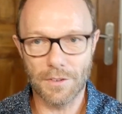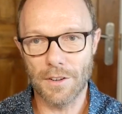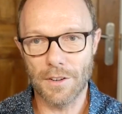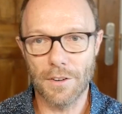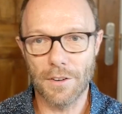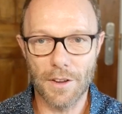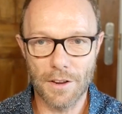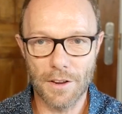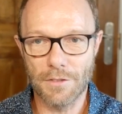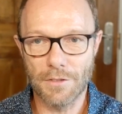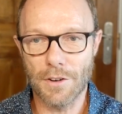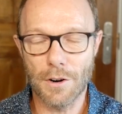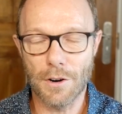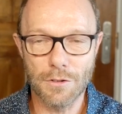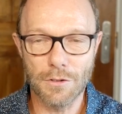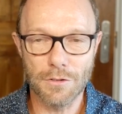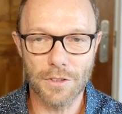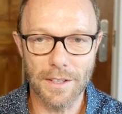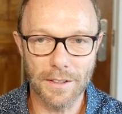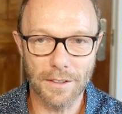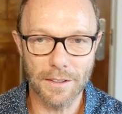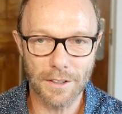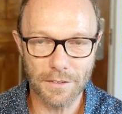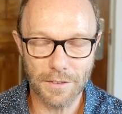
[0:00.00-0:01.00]
evolved
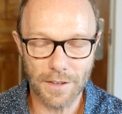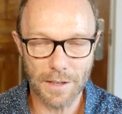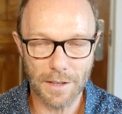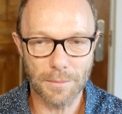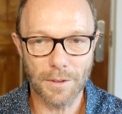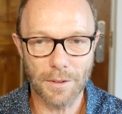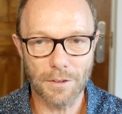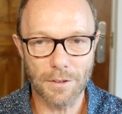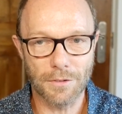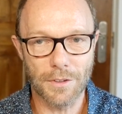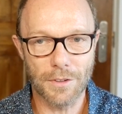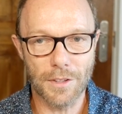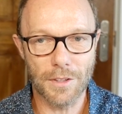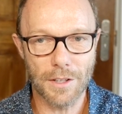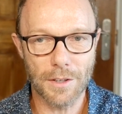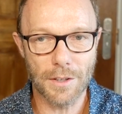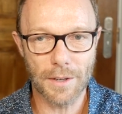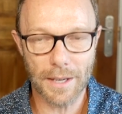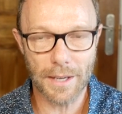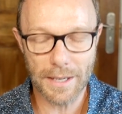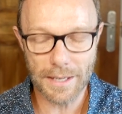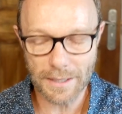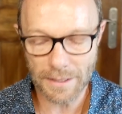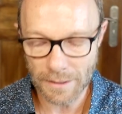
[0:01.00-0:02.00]
it, developed it for the
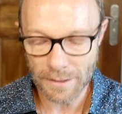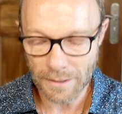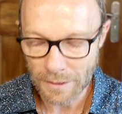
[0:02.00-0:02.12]
UK.